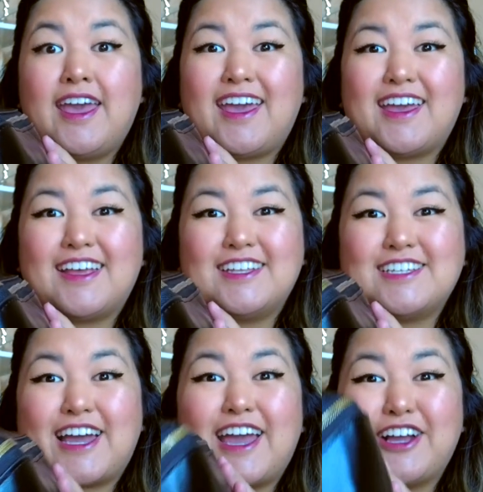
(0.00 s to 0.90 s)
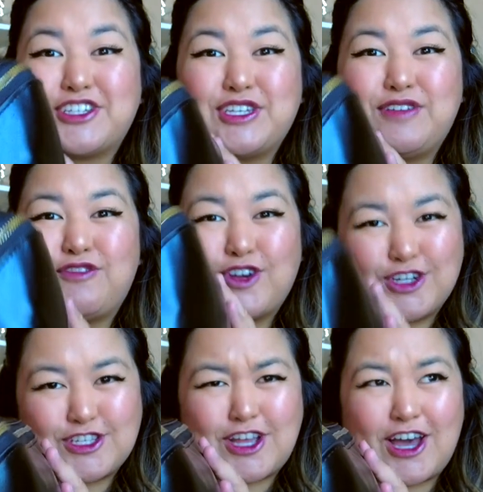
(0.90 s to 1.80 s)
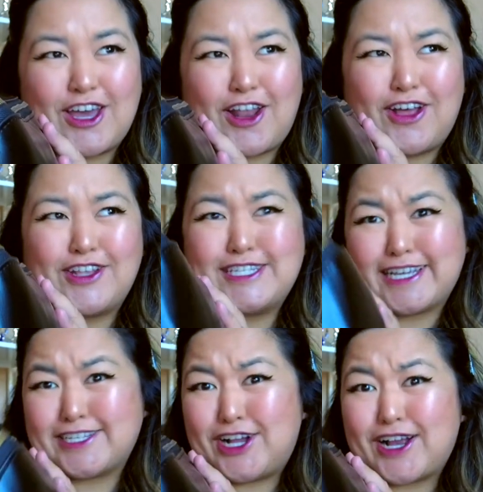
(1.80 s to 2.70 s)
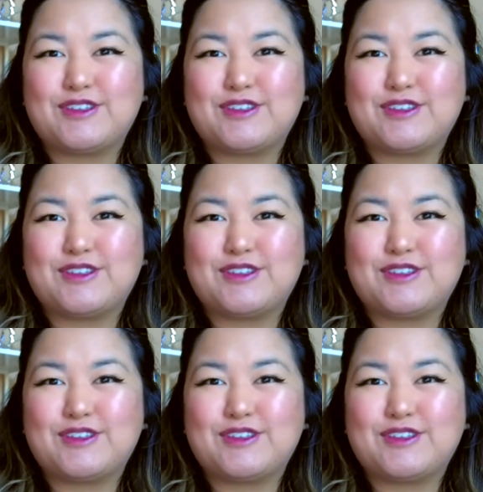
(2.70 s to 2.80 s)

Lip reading: and I actually first saw it on TikTok.